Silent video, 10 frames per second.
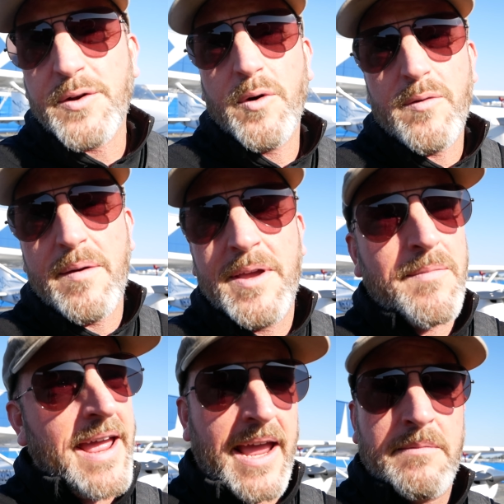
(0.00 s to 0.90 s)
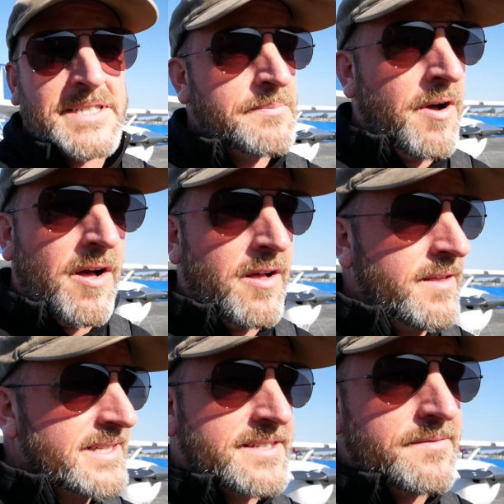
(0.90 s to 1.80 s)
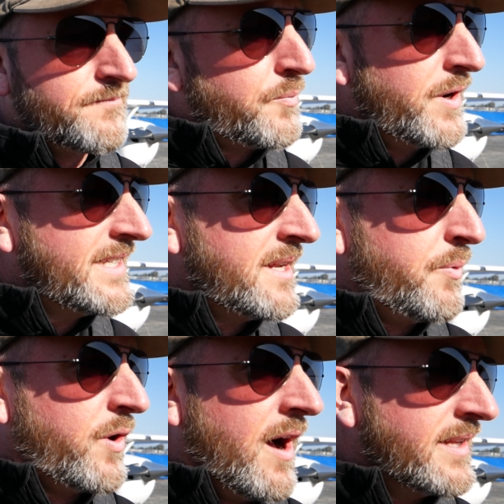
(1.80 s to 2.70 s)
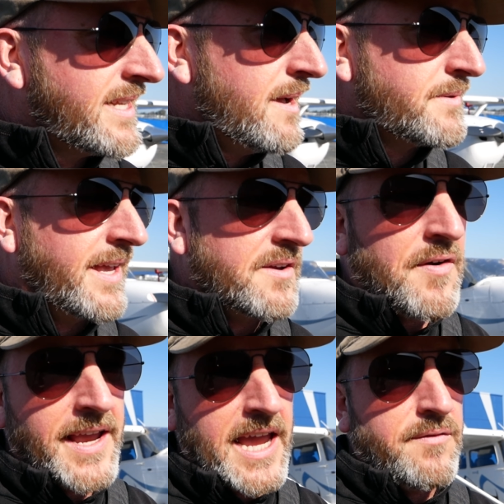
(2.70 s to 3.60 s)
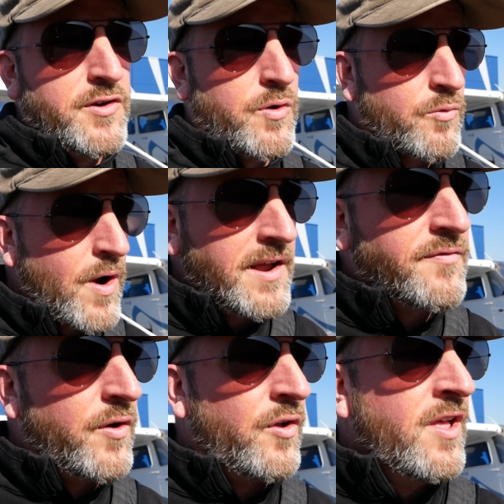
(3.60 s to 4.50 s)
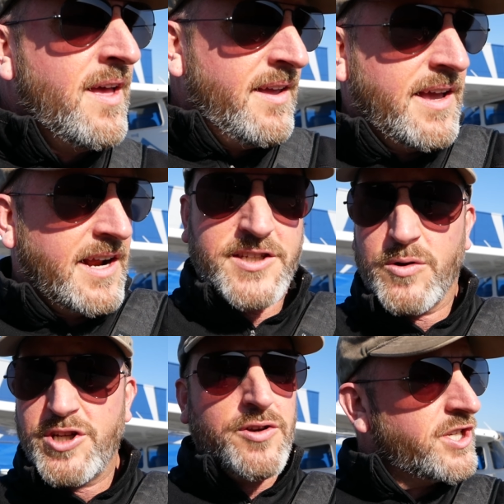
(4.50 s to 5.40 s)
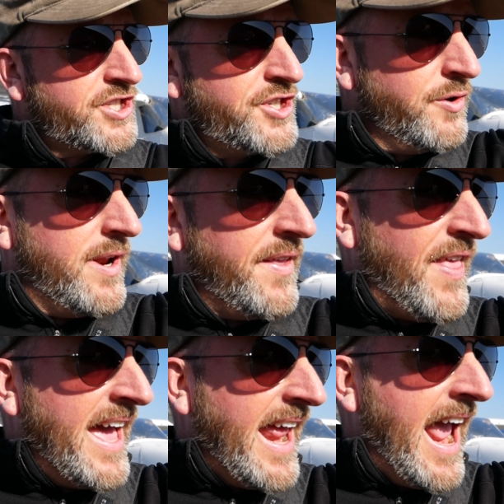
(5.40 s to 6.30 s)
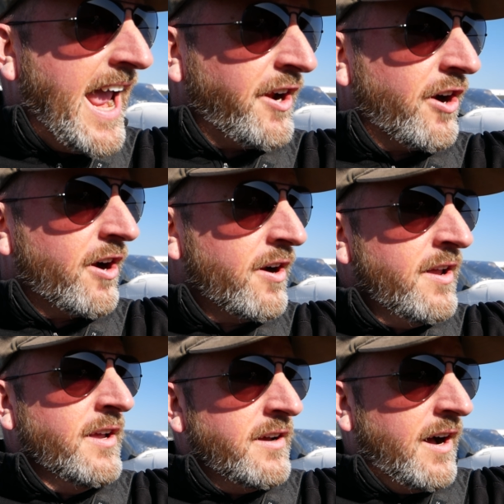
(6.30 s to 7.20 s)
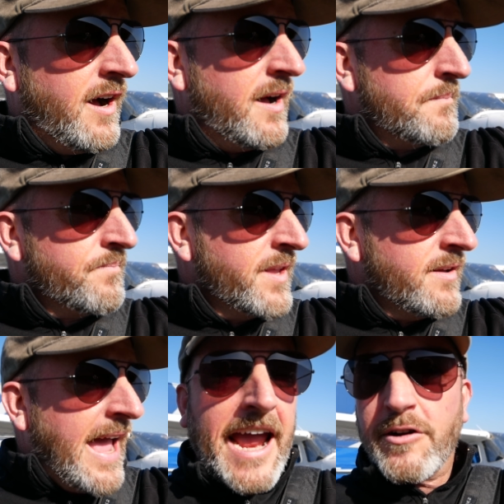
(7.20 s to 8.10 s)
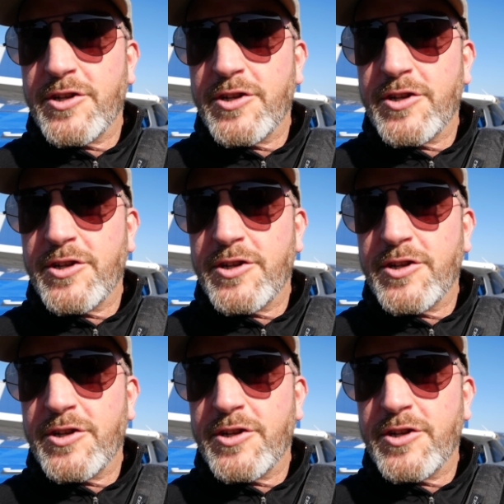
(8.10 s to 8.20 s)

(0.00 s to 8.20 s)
So what do I mean by aim small? It's a pretty simple concept. Like if I gave you a rifle and I told you to shoot at that hangar, um, hangar